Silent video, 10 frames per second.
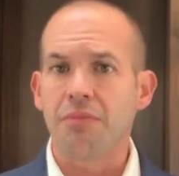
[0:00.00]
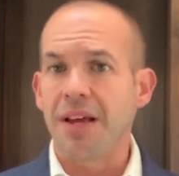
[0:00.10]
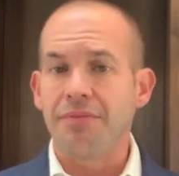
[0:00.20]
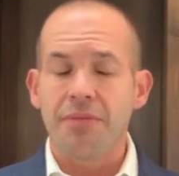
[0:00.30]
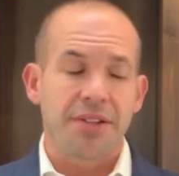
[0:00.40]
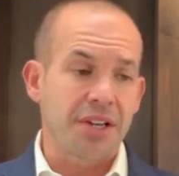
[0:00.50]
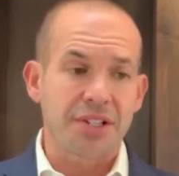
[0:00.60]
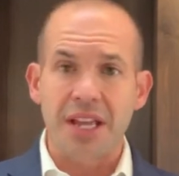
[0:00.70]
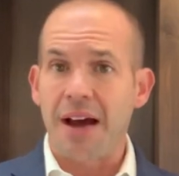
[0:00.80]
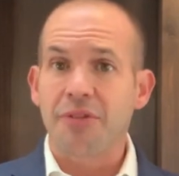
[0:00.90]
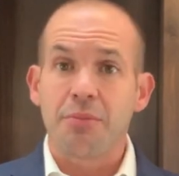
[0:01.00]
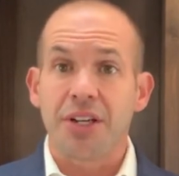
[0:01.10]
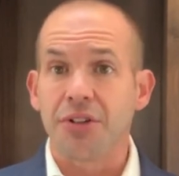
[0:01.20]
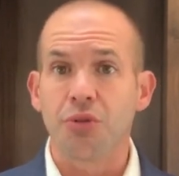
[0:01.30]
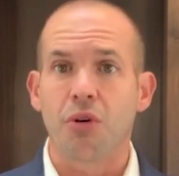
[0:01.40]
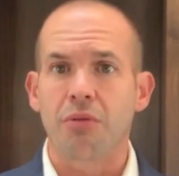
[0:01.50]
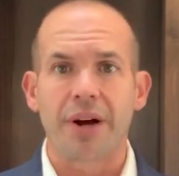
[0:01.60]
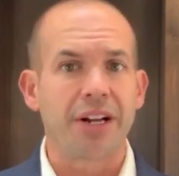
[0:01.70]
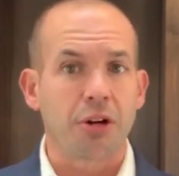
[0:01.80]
And it doesn't have to be a door, right?